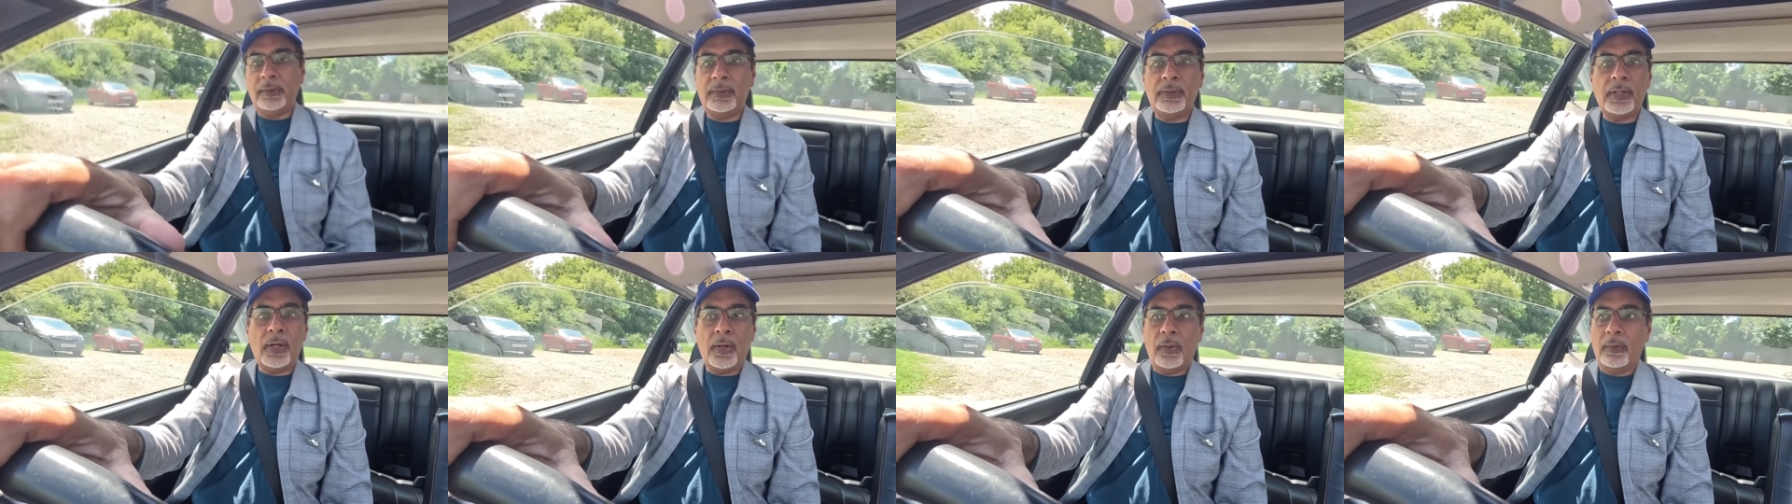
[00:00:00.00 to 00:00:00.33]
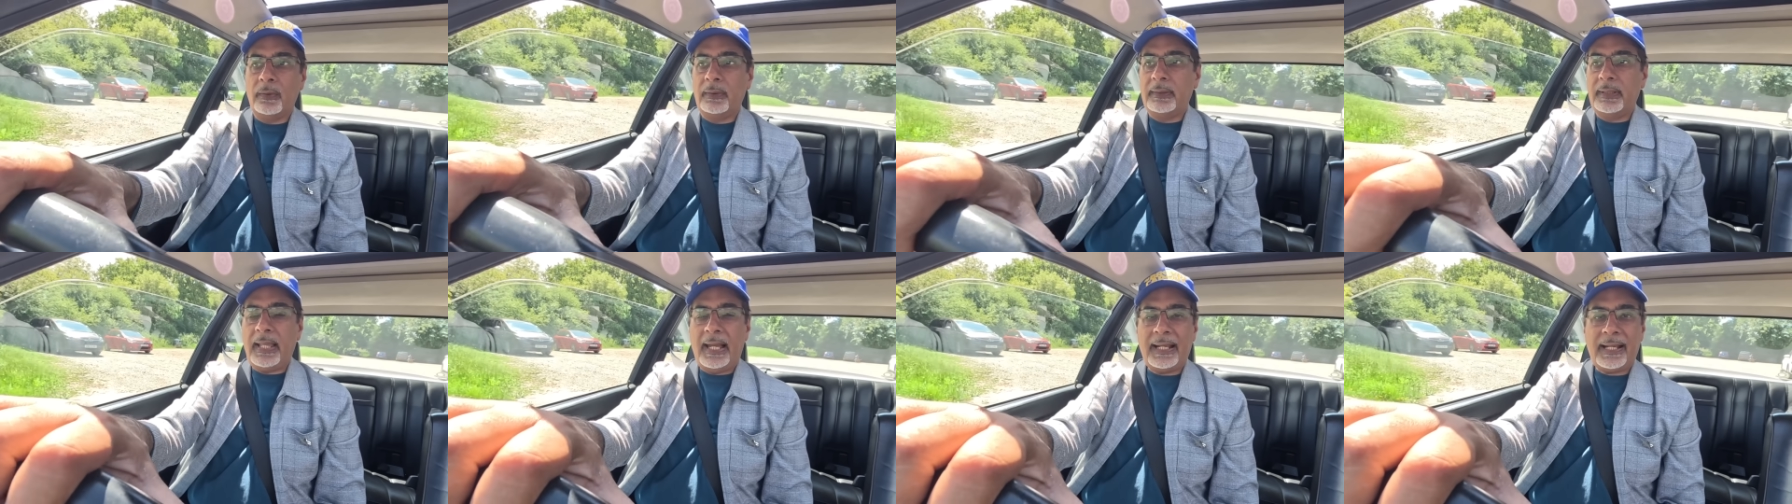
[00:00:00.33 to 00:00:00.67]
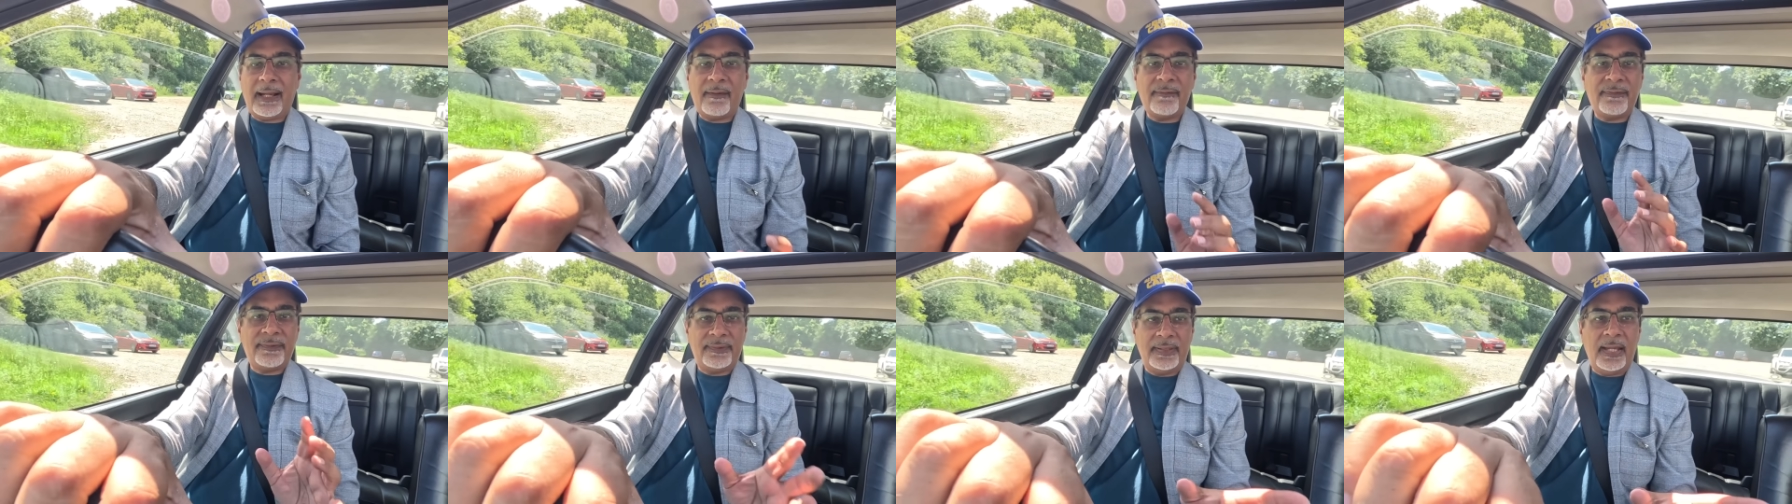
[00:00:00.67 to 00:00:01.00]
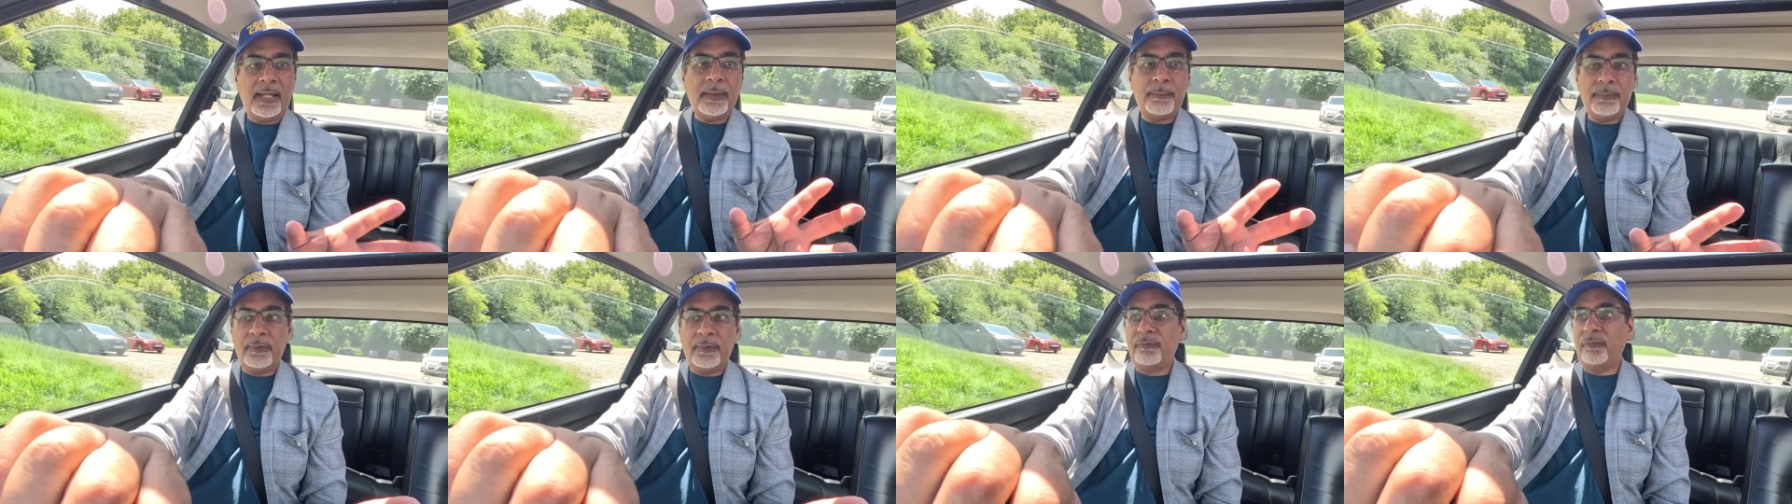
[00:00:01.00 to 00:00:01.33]
you know, like I've
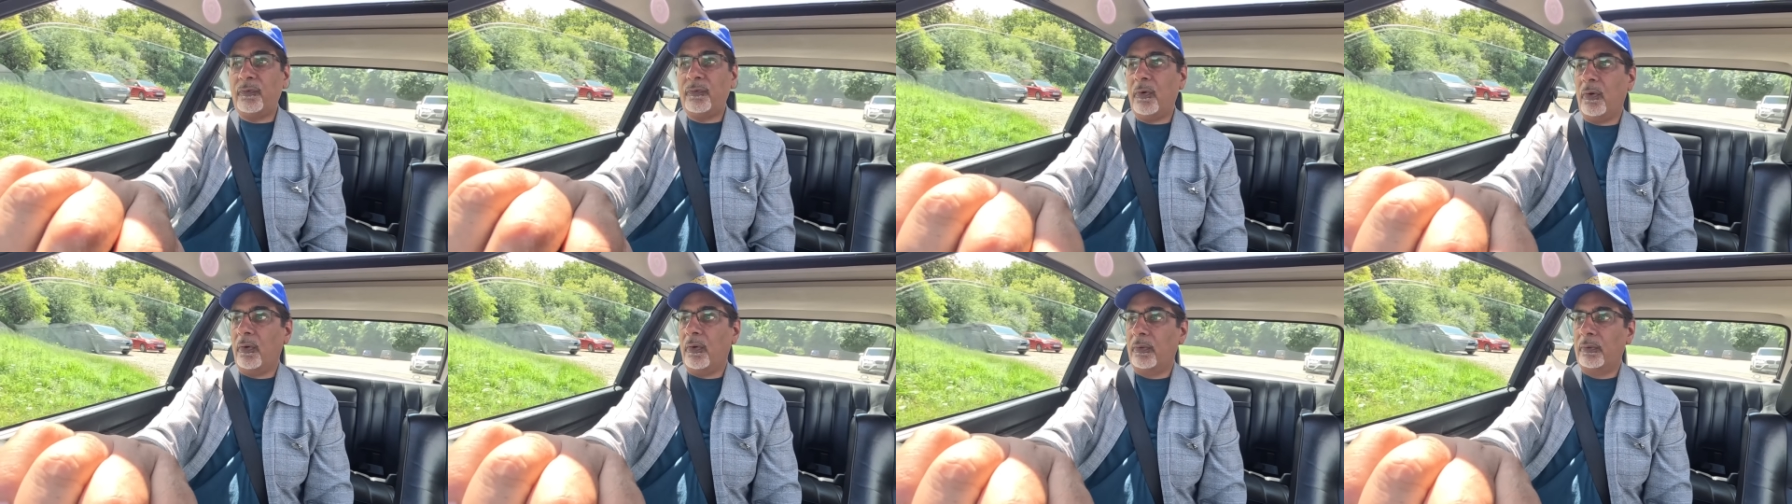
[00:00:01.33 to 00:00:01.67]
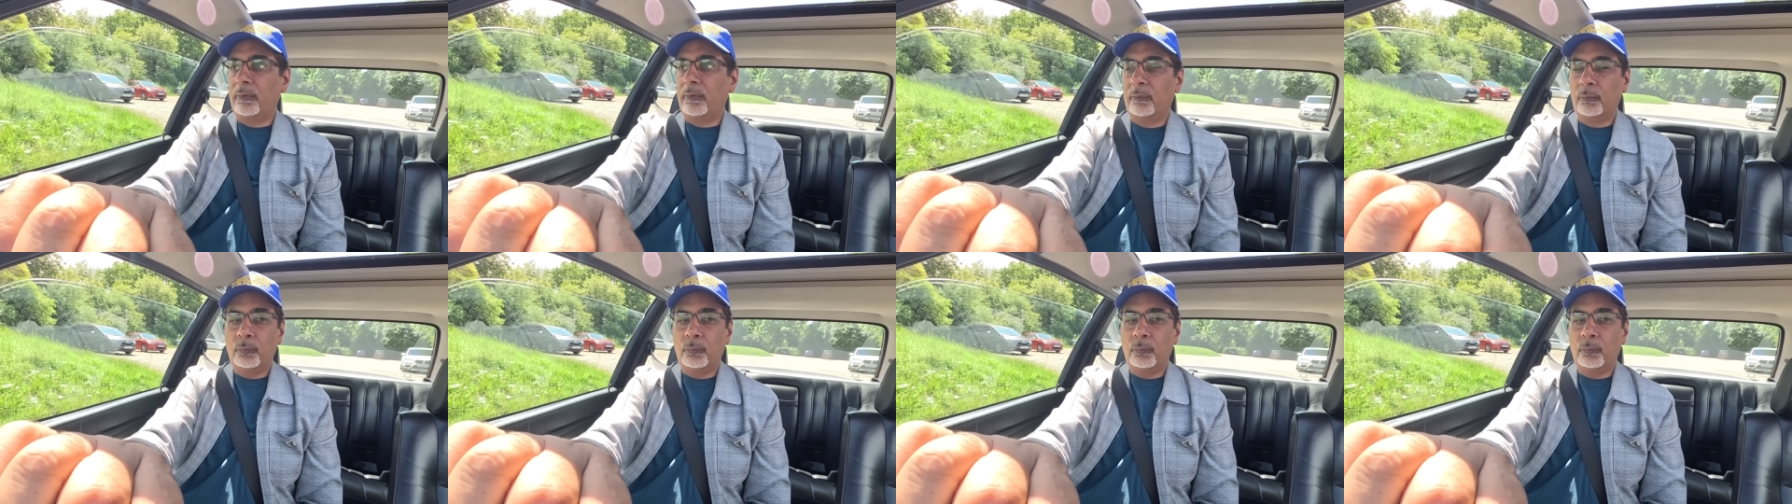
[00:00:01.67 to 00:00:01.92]
said before,